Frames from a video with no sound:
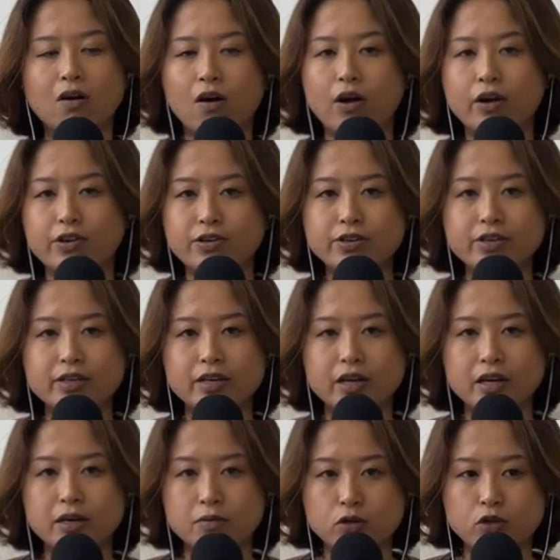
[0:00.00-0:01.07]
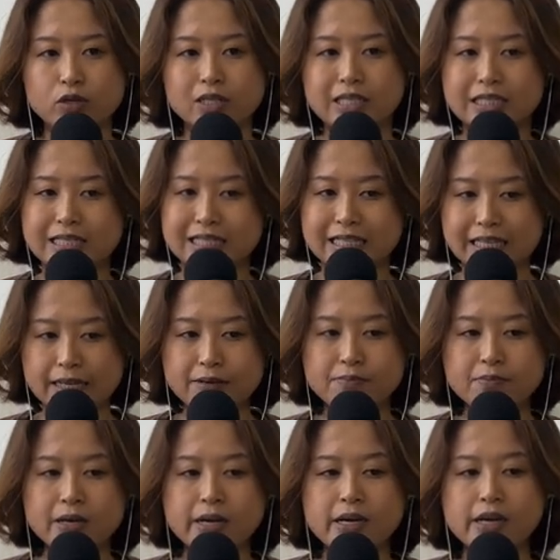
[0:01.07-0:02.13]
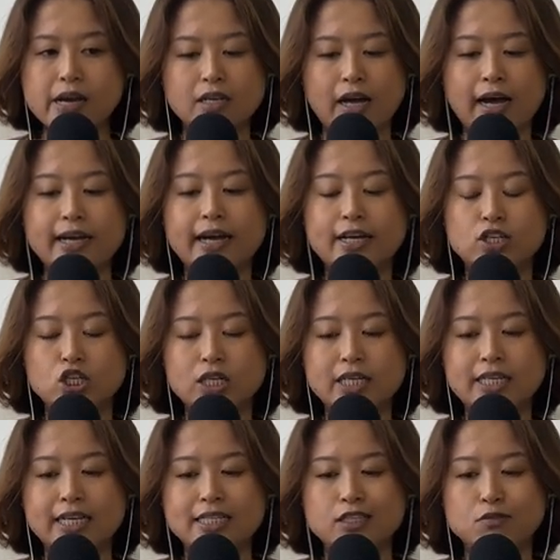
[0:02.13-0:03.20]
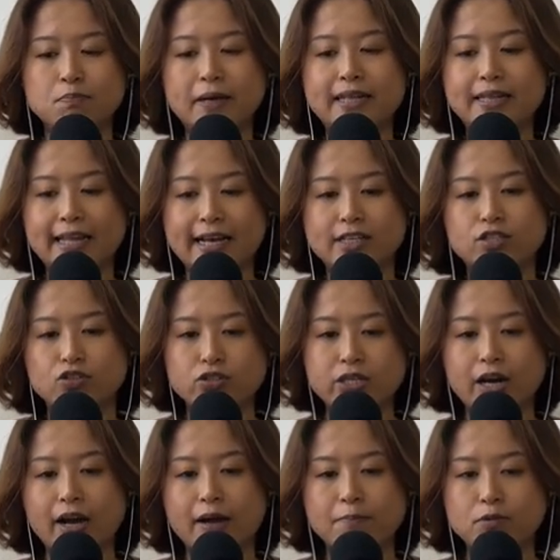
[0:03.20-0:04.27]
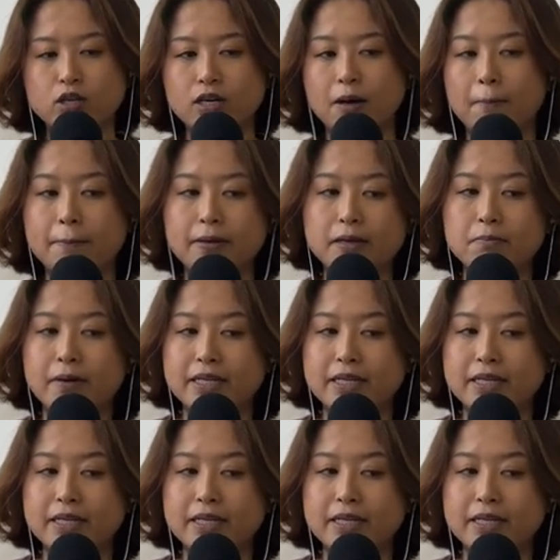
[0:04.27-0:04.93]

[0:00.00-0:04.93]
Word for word: honor a good sleep, I actually can spend lesser time to complete my